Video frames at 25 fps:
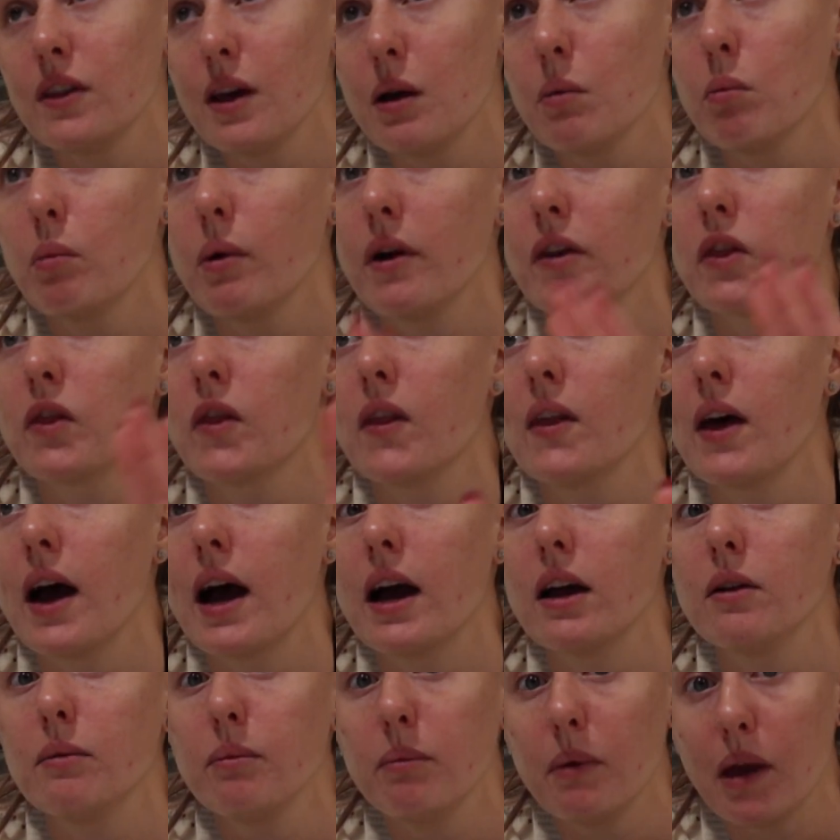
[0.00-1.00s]
them with
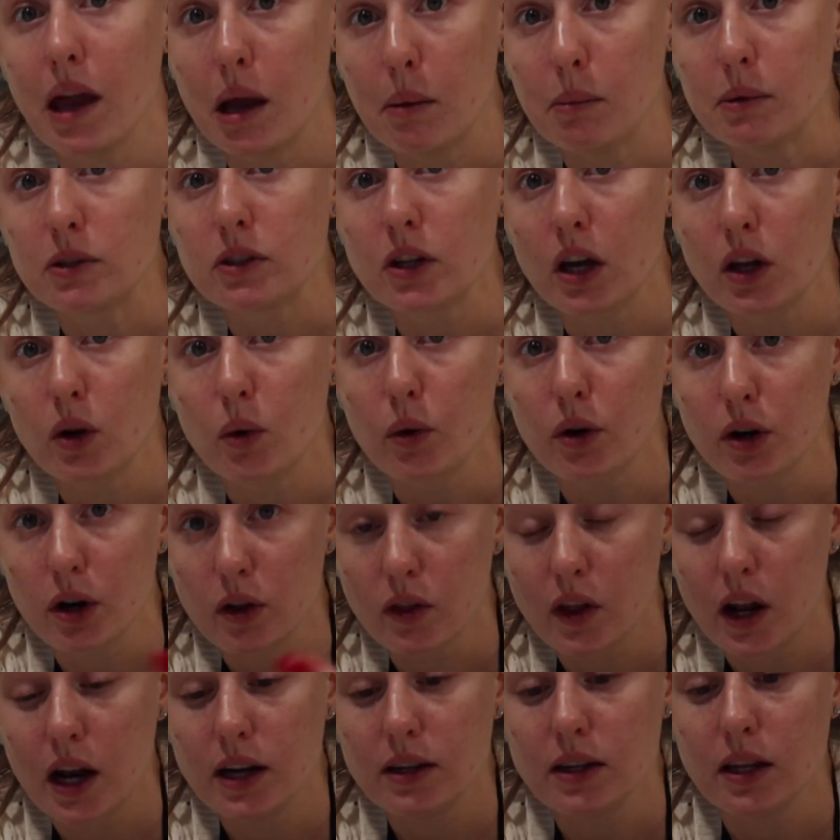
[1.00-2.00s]
that Amazon order
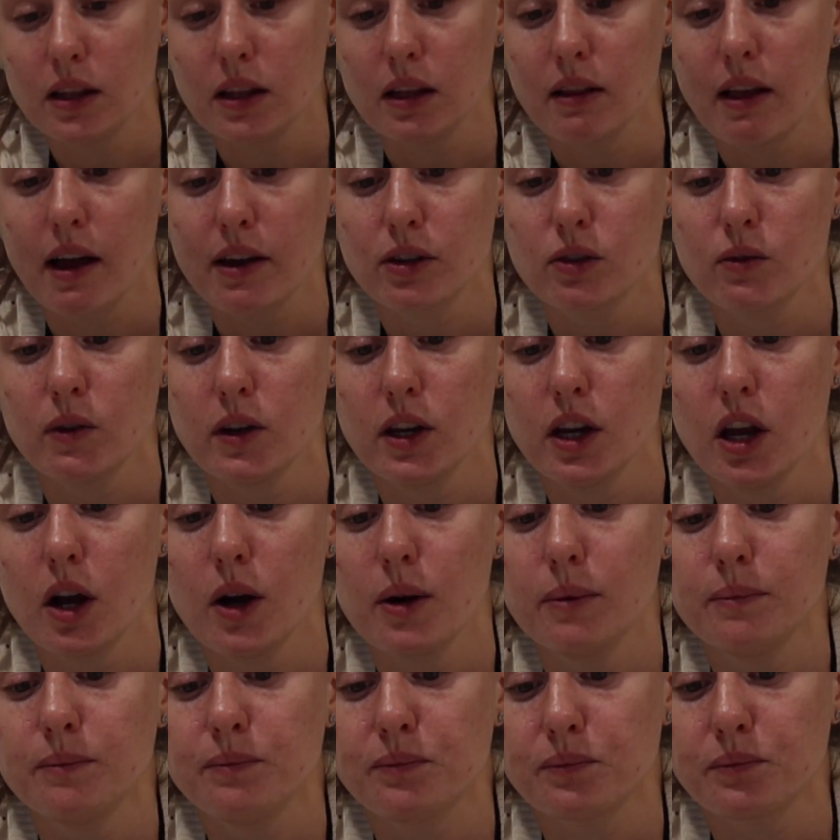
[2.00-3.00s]
that I did in the last video.